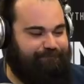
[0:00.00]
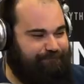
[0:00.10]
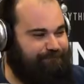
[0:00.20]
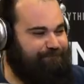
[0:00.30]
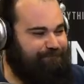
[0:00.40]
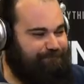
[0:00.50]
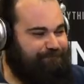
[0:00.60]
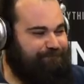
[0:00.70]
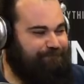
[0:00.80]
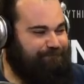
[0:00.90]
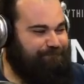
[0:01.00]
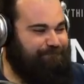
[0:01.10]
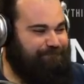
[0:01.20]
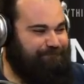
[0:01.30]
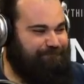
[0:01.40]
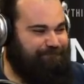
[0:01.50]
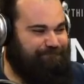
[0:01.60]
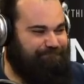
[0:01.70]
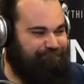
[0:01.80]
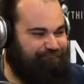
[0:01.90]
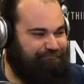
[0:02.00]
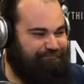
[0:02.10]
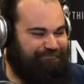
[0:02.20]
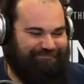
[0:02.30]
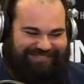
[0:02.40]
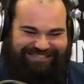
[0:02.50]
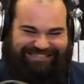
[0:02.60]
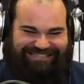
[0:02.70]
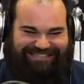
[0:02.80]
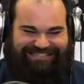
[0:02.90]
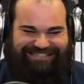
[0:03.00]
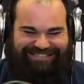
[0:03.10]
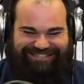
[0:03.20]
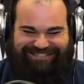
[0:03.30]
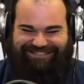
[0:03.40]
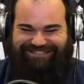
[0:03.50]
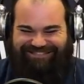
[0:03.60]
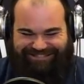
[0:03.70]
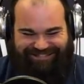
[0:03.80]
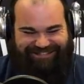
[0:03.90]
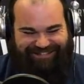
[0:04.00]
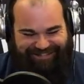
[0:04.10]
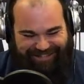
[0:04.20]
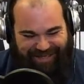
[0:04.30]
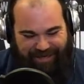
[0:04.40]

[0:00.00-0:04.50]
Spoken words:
(silent)